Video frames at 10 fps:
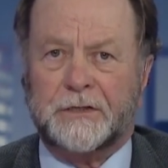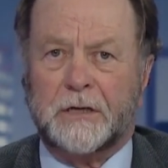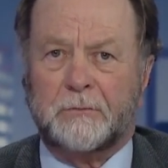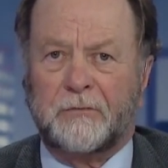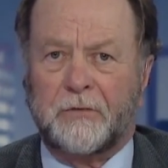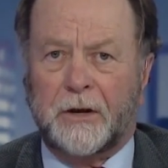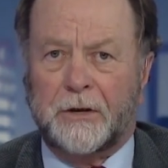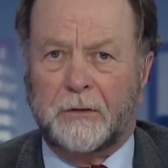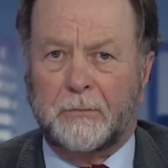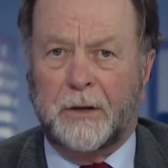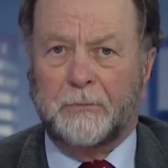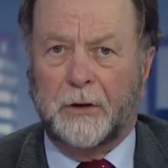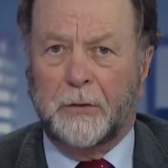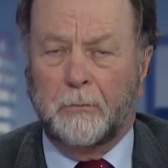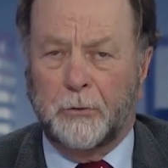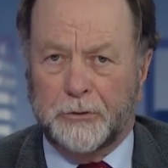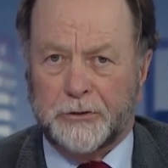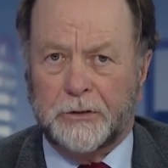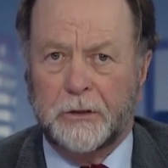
that are provided to the people in the bush.